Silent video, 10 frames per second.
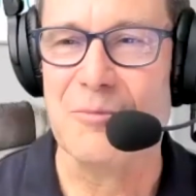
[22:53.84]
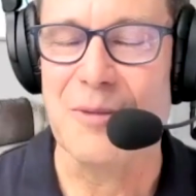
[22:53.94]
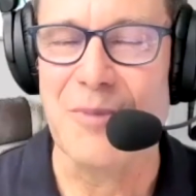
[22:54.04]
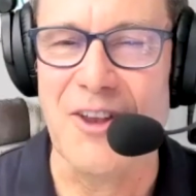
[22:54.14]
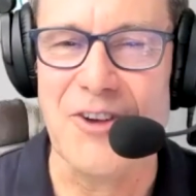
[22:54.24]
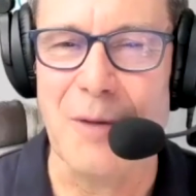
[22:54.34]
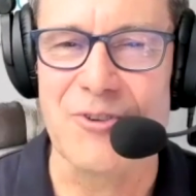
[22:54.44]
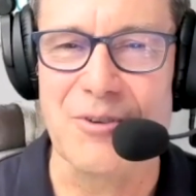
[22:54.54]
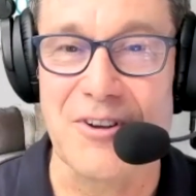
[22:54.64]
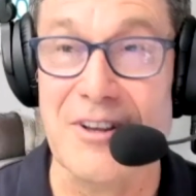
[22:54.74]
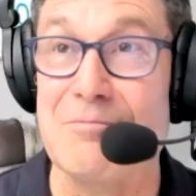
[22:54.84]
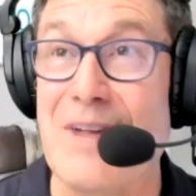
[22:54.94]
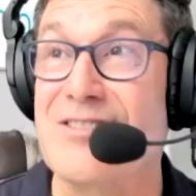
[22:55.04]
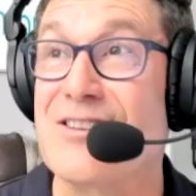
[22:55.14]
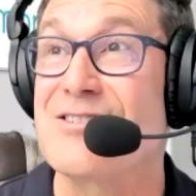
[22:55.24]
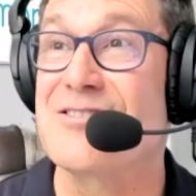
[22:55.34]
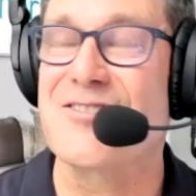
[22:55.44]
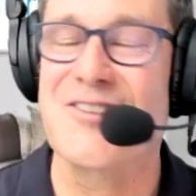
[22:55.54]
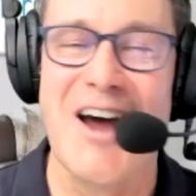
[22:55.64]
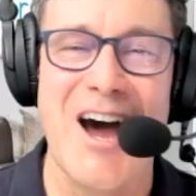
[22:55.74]
me by the time it's over. Like, let's make this
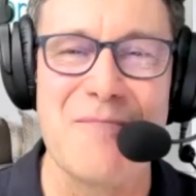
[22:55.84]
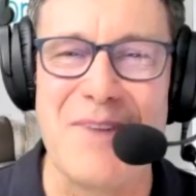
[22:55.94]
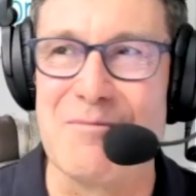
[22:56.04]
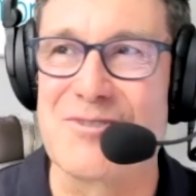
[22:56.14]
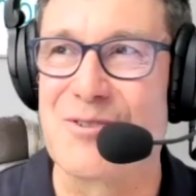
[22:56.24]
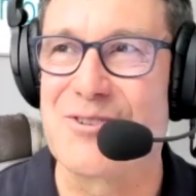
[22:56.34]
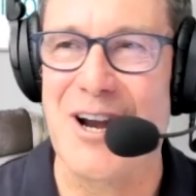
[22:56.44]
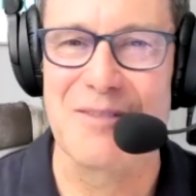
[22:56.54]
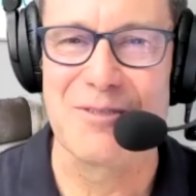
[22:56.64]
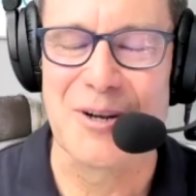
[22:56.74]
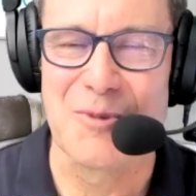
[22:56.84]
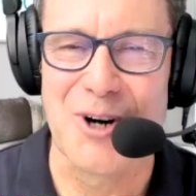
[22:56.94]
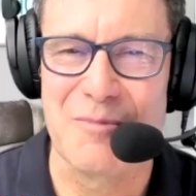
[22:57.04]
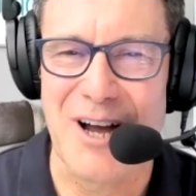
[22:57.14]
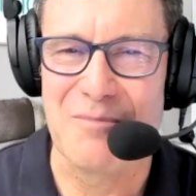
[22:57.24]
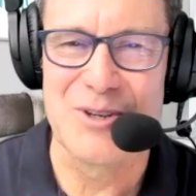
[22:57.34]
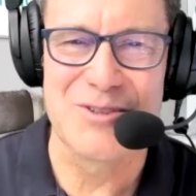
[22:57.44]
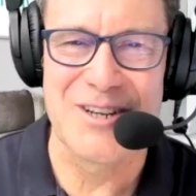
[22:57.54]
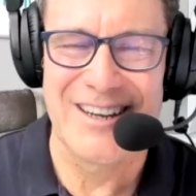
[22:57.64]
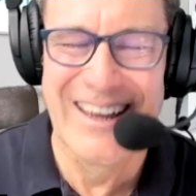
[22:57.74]
stop. I'm so tired of learning more about music.